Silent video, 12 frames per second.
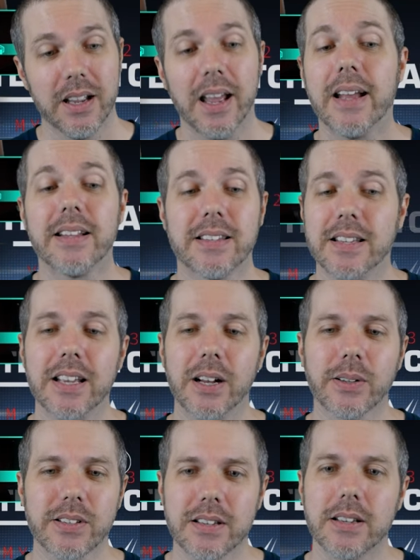a T
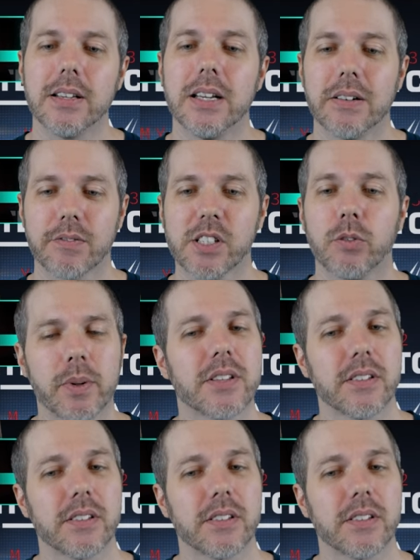L C for the women's